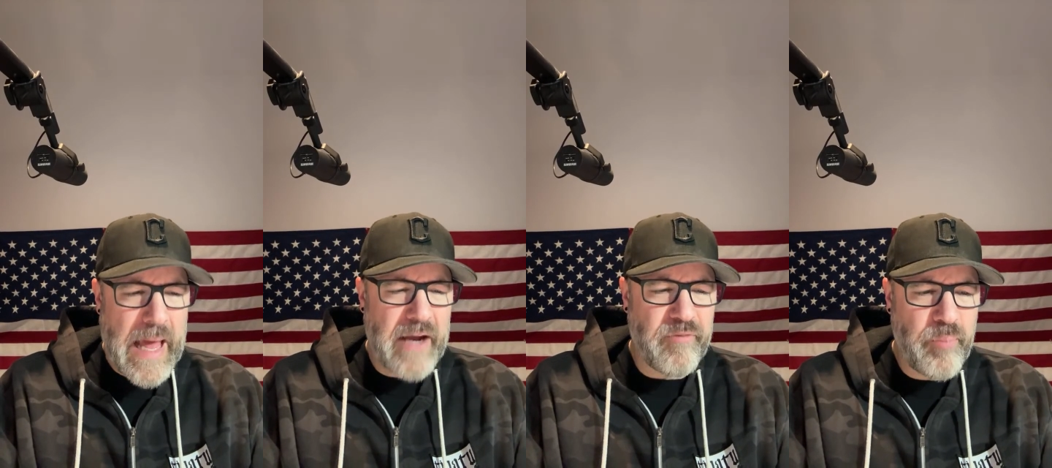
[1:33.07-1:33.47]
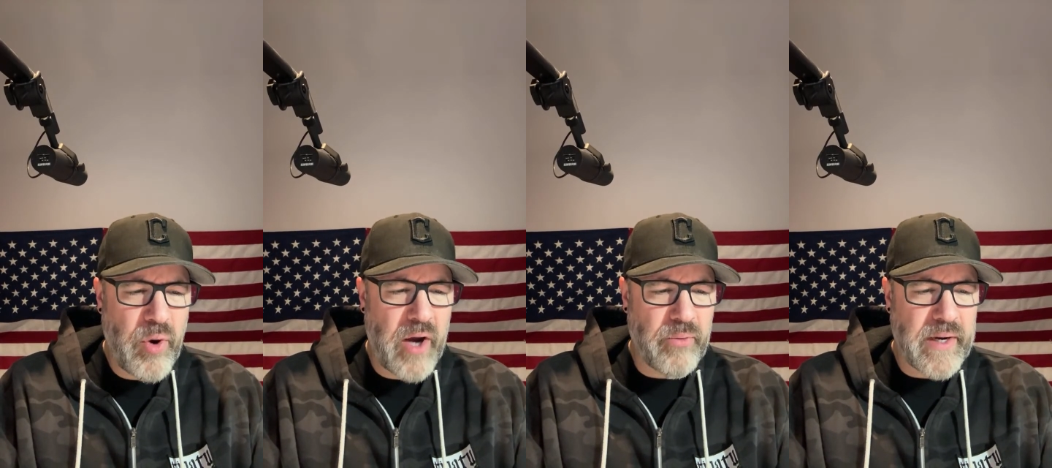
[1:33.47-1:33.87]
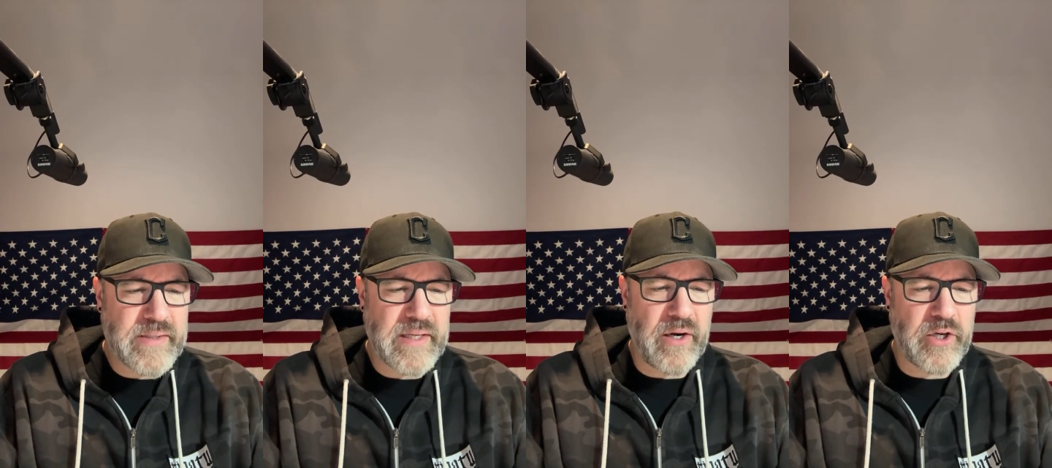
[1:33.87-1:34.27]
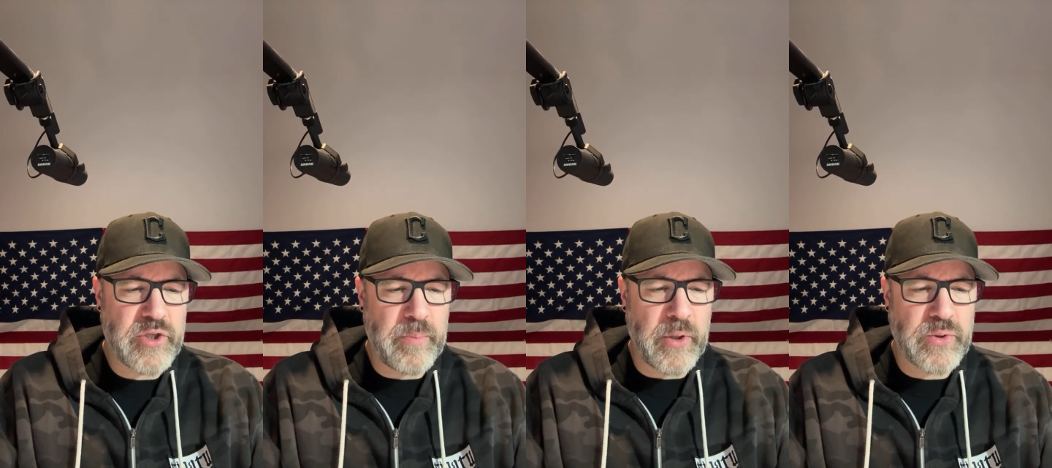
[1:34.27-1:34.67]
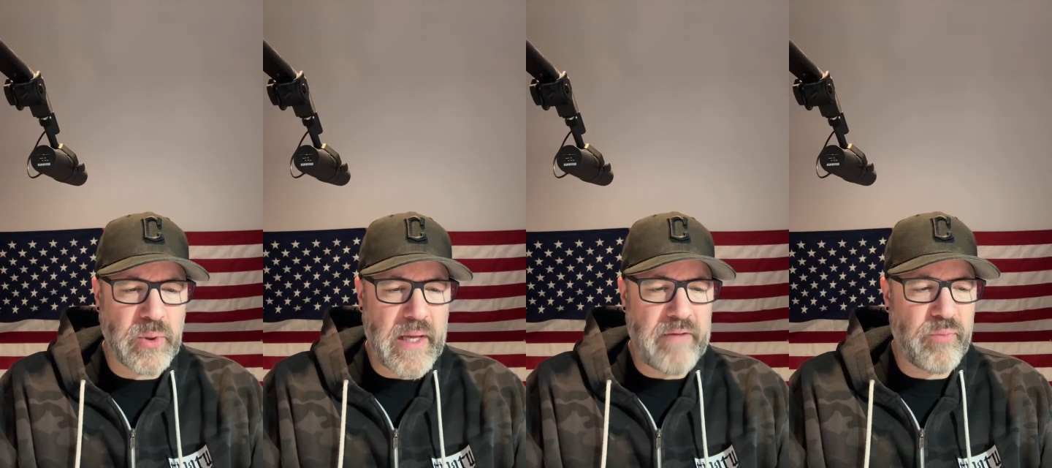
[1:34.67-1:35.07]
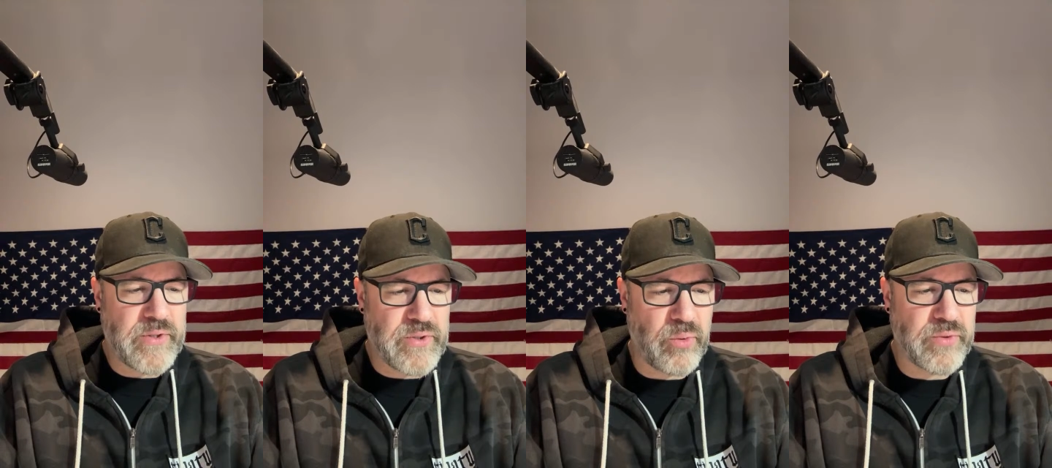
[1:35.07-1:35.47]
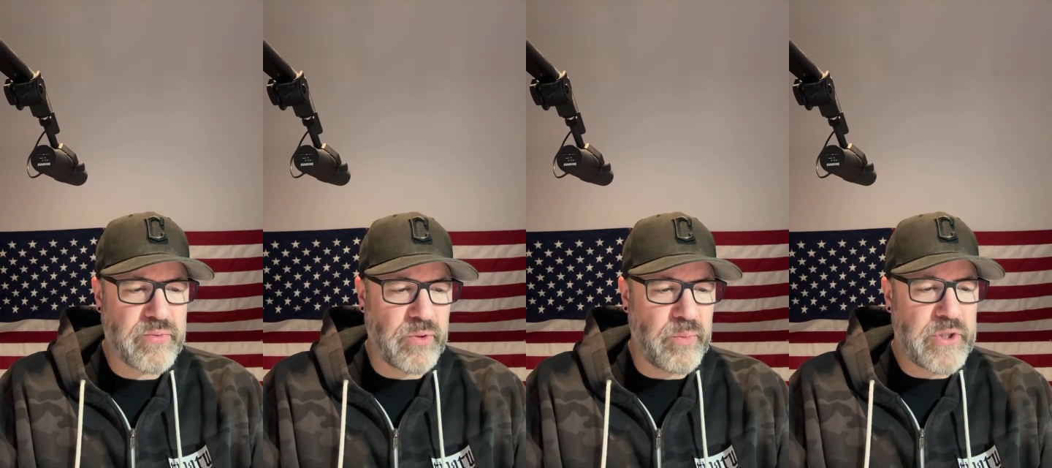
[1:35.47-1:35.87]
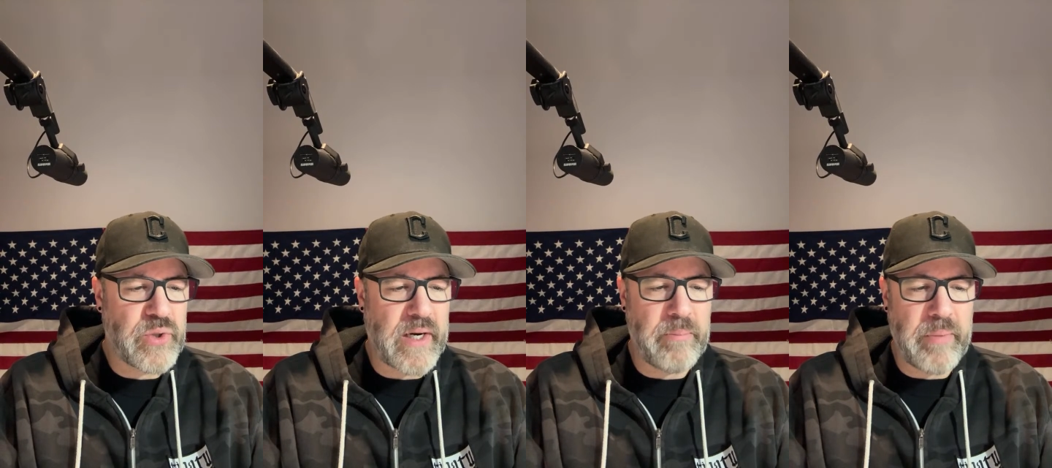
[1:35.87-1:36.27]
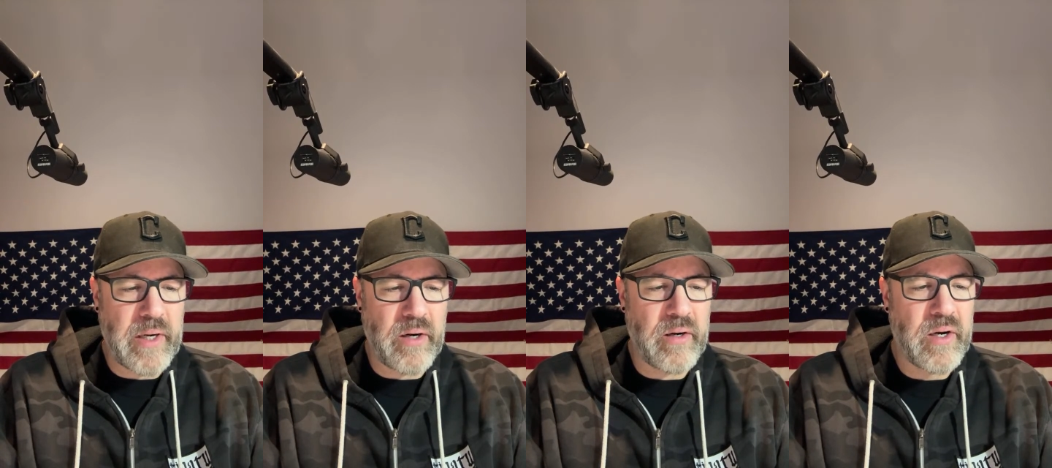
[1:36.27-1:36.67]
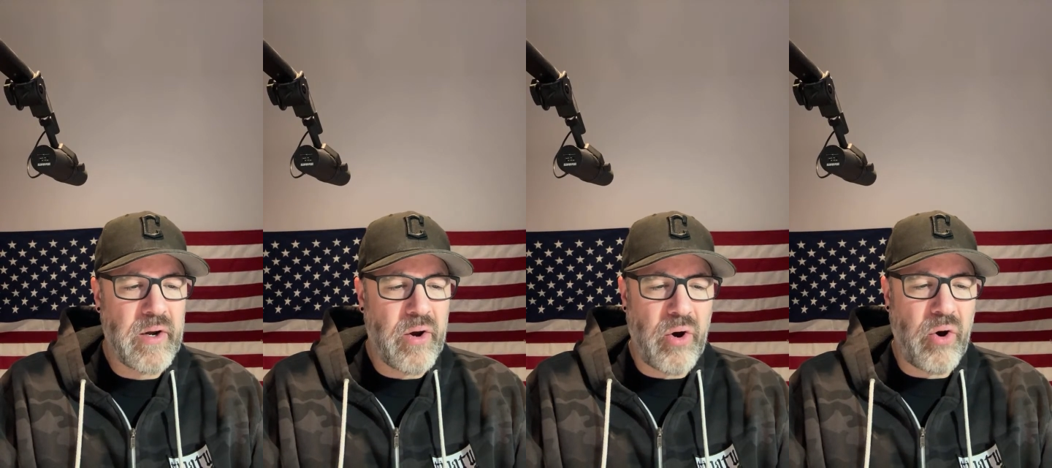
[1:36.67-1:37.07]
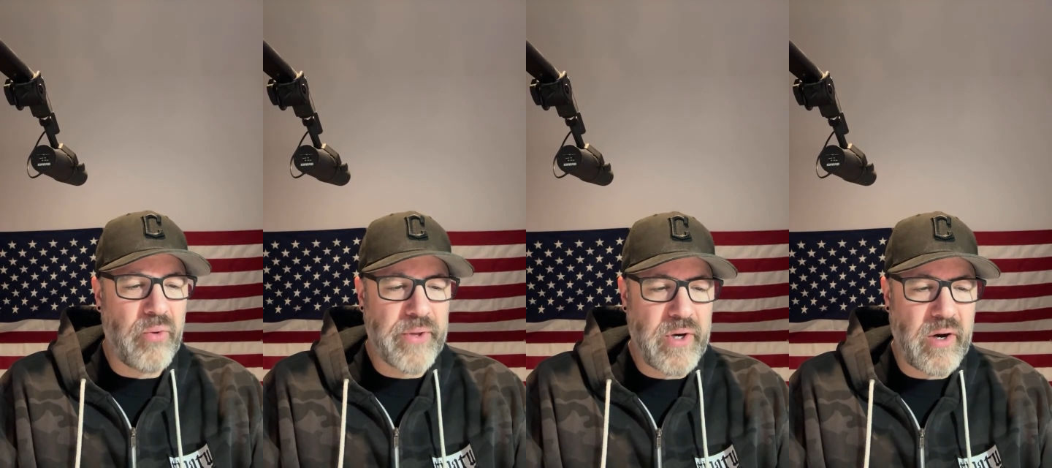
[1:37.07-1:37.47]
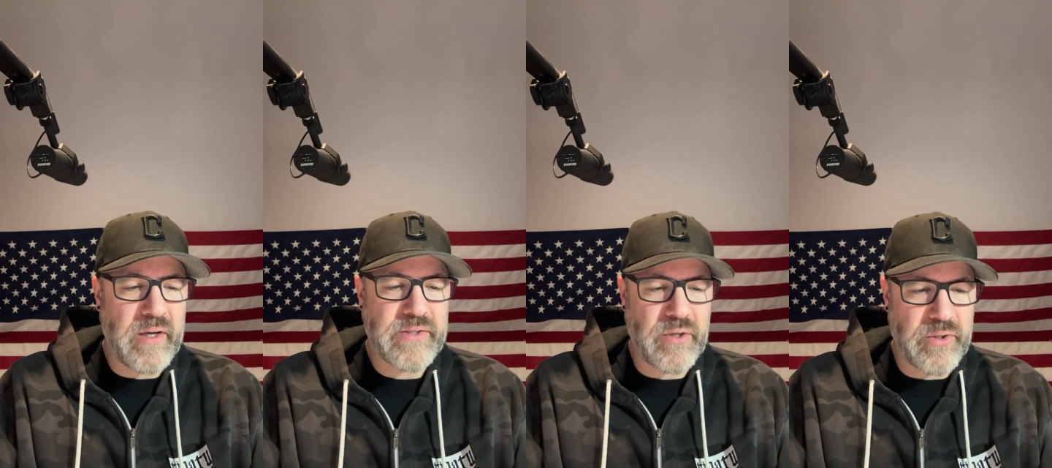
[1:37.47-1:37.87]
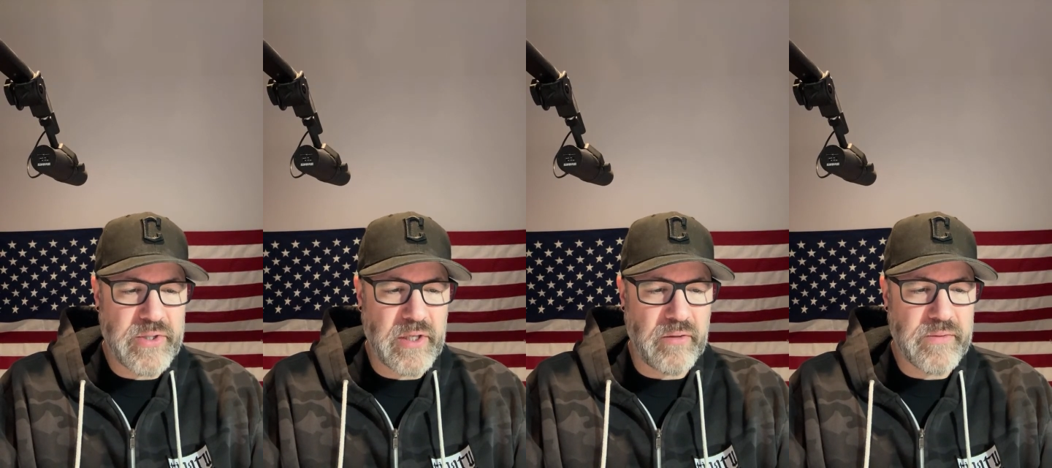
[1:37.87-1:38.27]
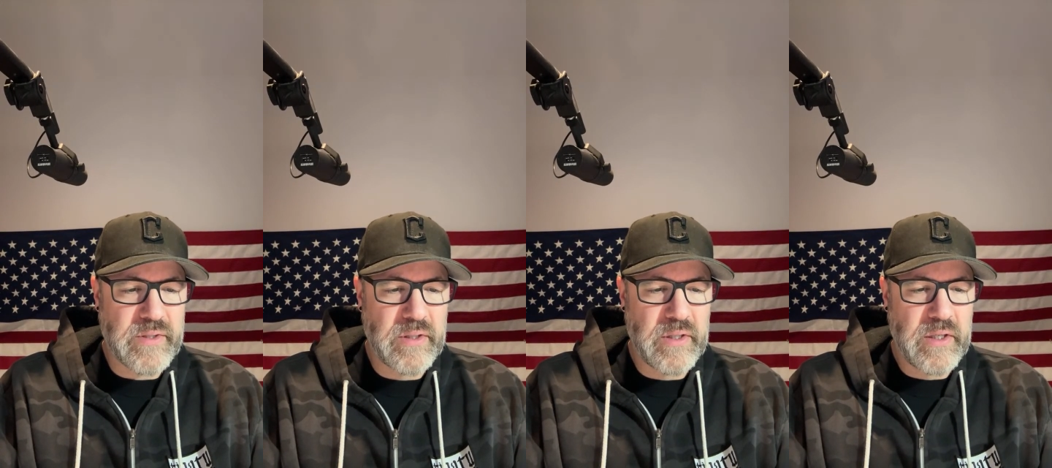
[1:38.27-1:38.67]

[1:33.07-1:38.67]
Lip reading: of progress in our spiritual life results when we try to bear all the costs ourselves.